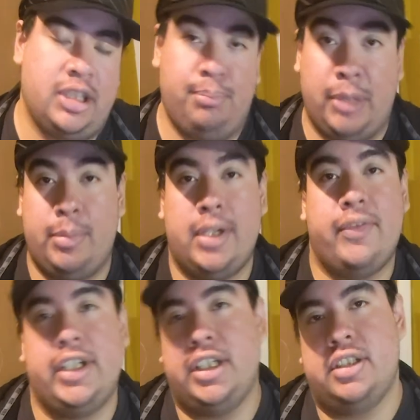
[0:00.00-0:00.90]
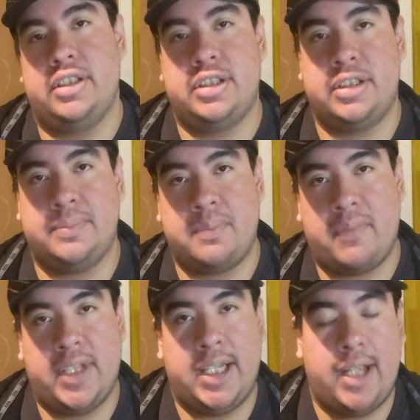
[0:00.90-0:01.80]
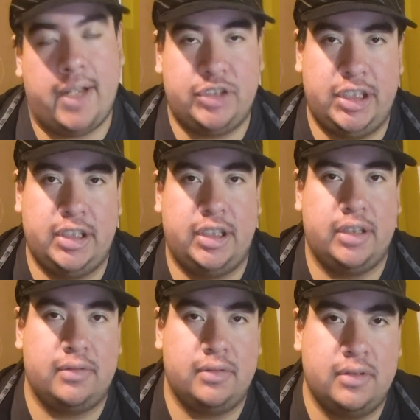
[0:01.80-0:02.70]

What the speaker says: maybe even years have treated you.